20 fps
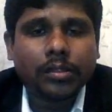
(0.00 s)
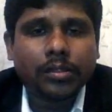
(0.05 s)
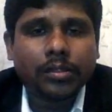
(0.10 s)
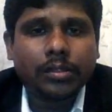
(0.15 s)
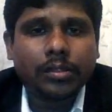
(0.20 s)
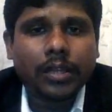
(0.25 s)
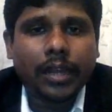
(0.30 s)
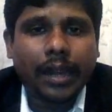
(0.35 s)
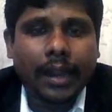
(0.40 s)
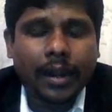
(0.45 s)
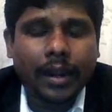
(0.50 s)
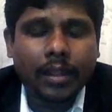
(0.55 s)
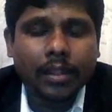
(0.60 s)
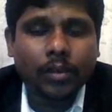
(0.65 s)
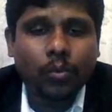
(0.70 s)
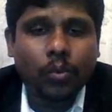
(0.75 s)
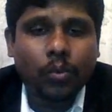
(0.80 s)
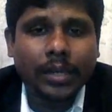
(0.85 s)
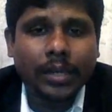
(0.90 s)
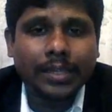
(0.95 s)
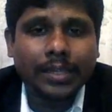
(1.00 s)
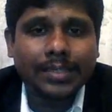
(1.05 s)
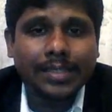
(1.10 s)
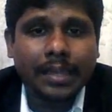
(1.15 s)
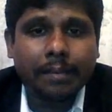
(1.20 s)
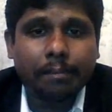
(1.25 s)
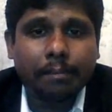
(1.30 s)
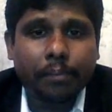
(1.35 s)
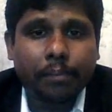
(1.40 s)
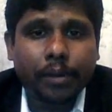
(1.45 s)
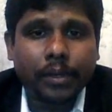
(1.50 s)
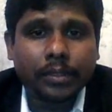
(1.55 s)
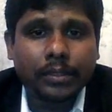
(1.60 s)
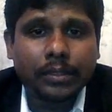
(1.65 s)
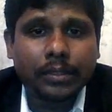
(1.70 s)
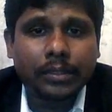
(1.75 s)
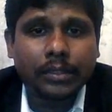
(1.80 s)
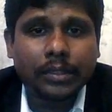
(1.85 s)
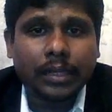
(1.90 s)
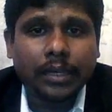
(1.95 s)
Then another one is
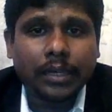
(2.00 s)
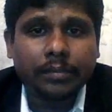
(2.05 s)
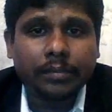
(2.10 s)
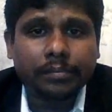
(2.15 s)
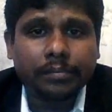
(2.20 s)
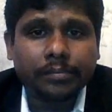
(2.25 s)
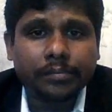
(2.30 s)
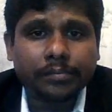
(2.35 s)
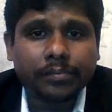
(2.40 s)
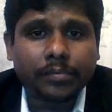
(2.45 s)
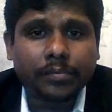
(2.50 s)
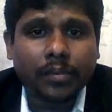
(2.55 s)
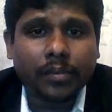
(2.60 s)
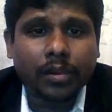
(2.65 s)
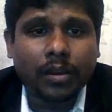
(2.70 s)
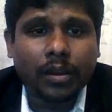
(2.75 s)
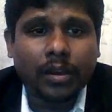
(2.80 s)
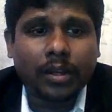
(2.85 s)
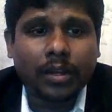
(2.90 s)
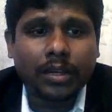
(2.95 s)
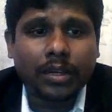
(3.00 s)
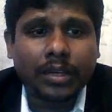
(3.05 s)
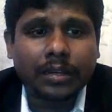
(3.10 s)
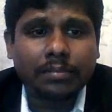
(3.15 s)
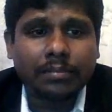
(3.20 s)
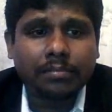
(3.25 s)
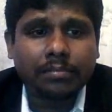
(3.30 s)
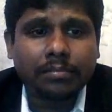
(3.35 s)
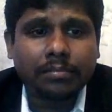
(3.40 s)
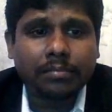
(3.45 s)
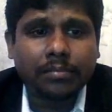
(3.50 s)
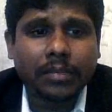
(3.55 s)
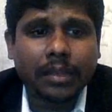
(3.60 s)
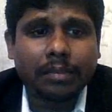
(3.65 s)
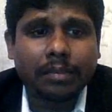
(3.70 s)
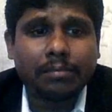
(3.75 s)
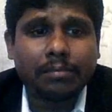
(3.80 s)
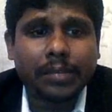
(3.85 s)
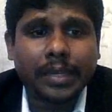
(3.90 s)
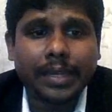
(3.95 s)
MPAS or
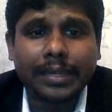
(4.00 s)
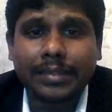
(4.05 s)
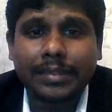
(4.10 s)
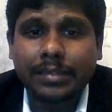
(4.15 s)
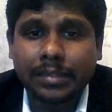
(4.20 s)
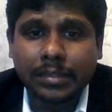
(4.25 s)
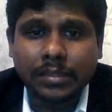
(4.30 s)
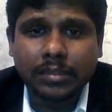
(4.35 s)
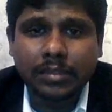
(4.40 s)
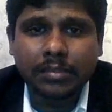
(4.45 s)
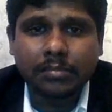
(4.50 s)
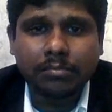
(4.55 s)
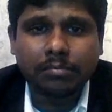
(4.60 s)
MAS,